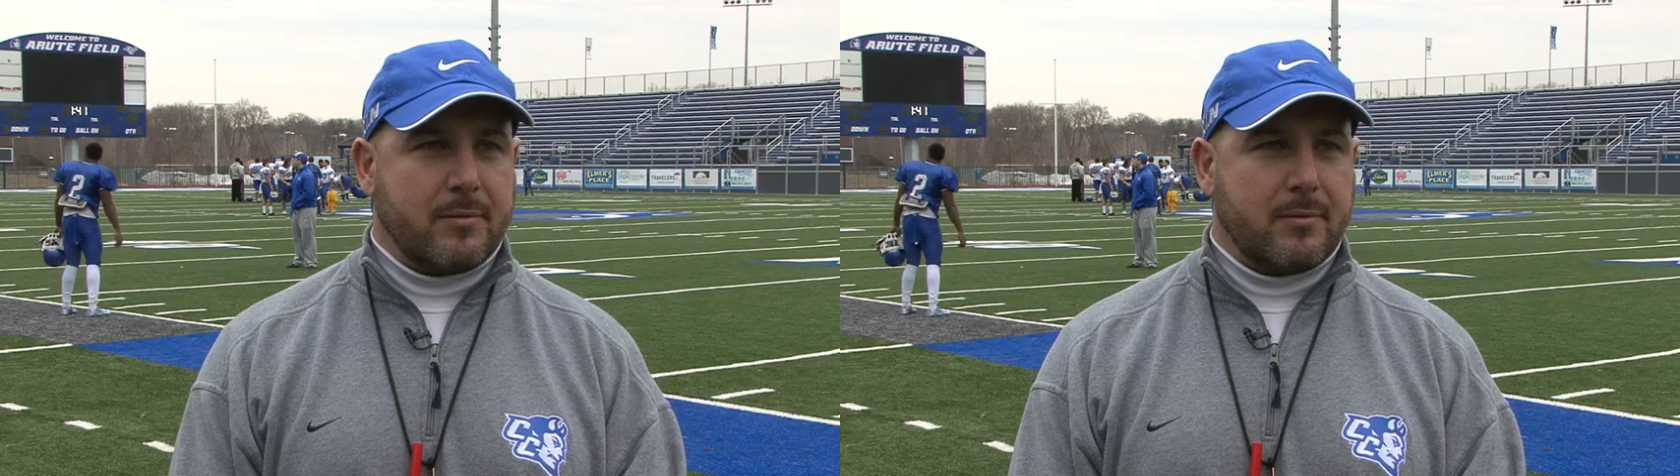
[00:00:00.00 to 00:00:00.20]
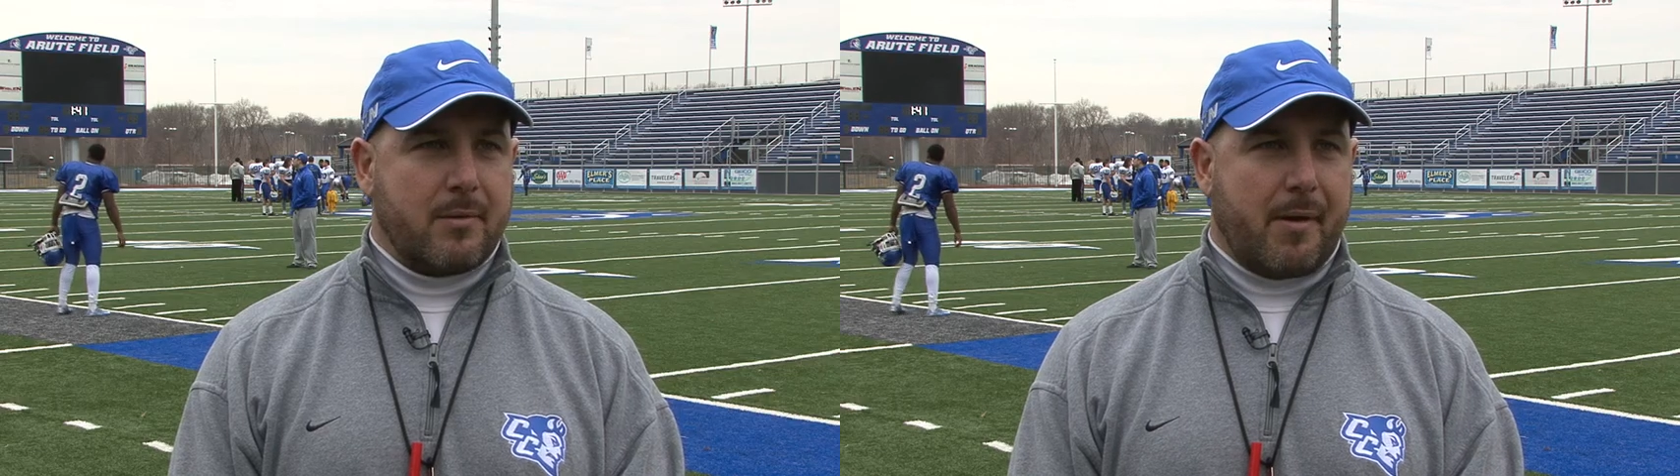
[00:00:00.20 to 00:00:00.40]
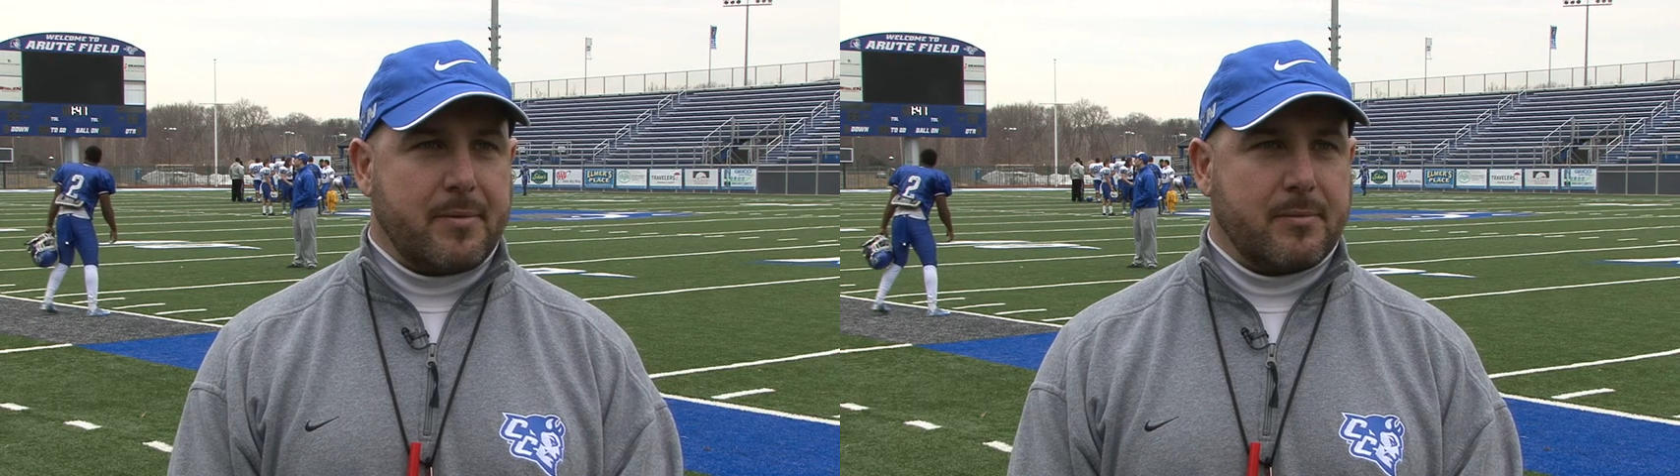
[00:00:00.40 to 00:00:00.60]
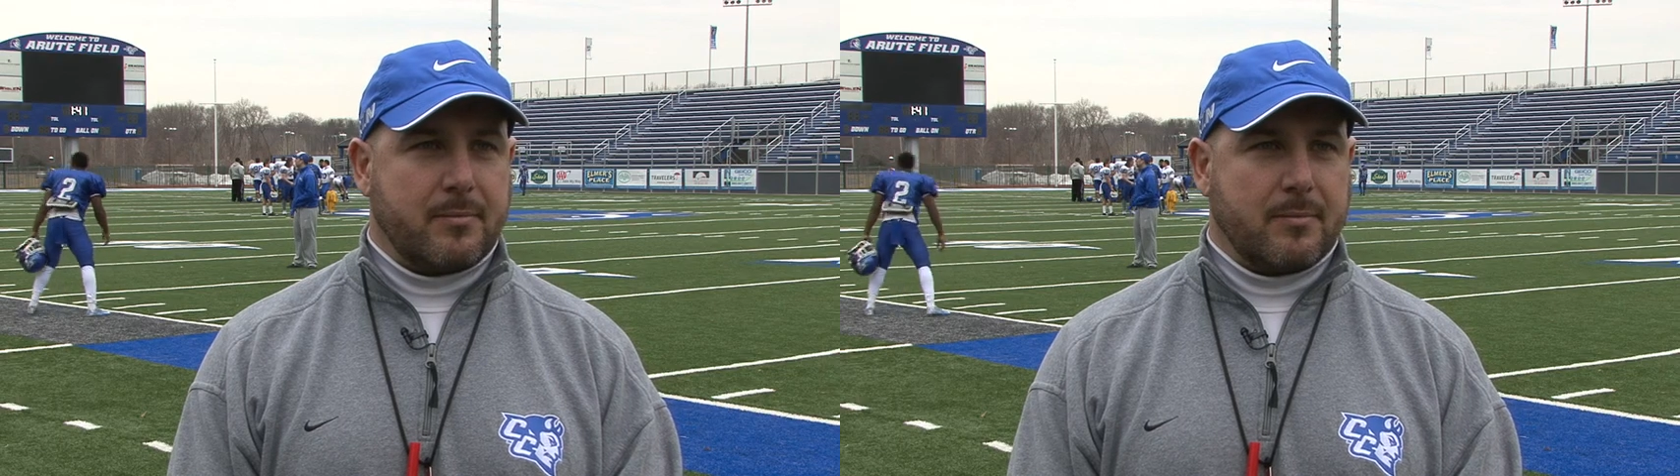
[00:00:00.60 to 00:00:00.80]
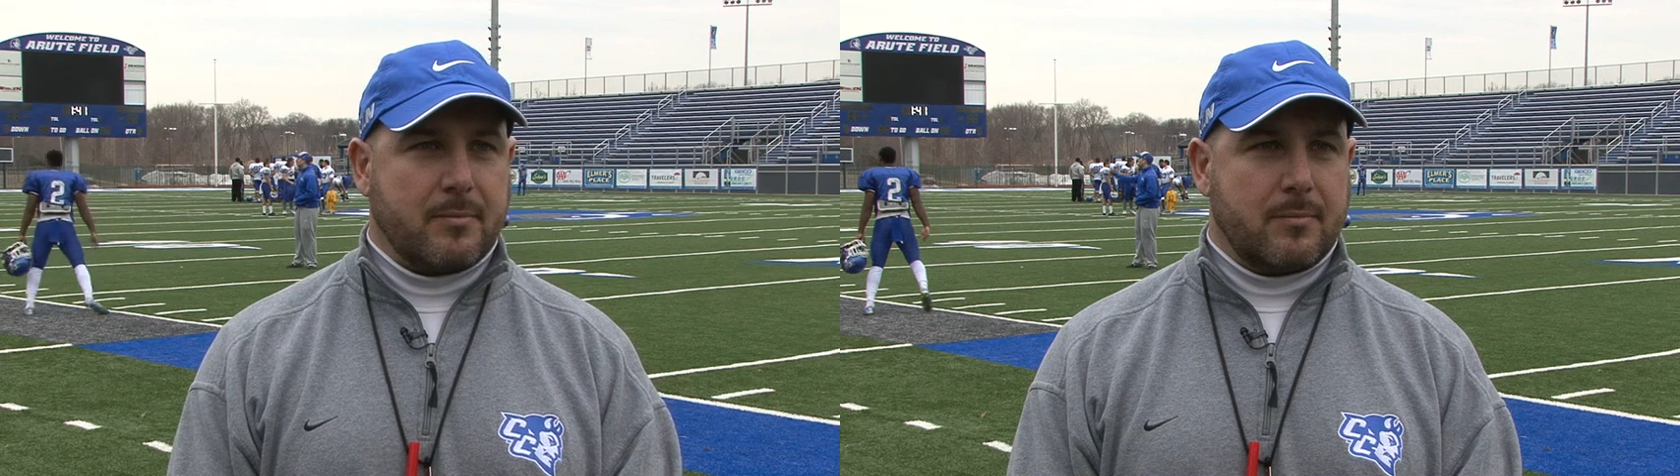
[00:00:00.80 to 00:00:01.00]
Who stood
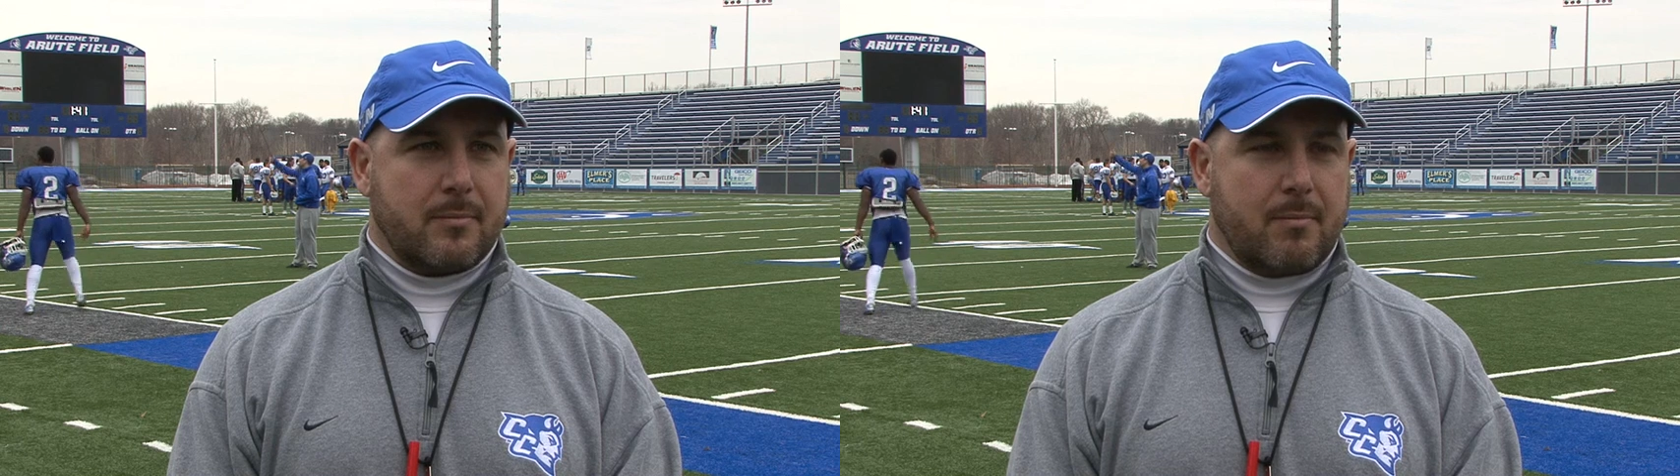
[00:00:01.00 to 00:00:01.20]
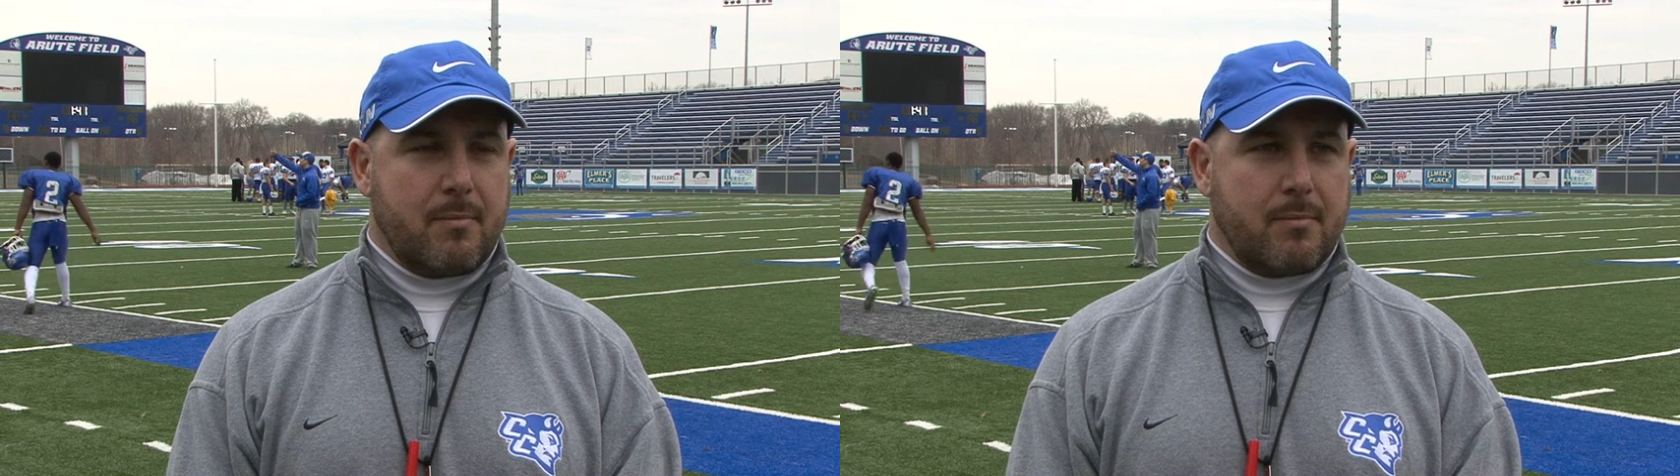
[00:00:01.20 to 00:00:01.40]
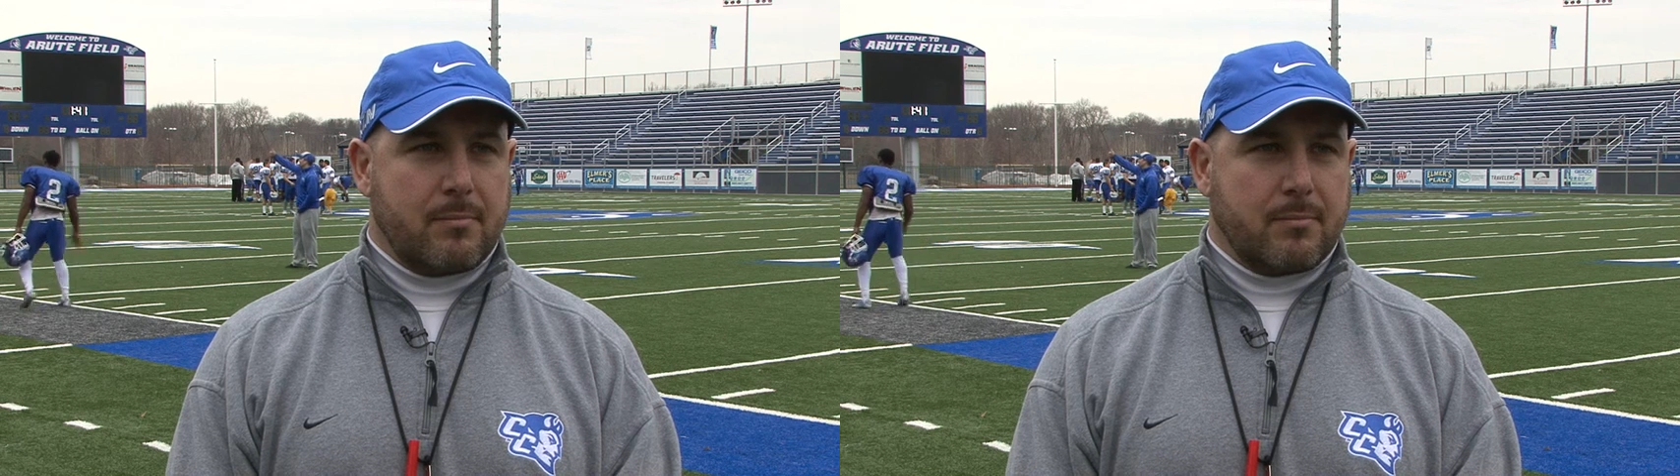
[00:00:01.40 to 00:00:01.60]
out to you on the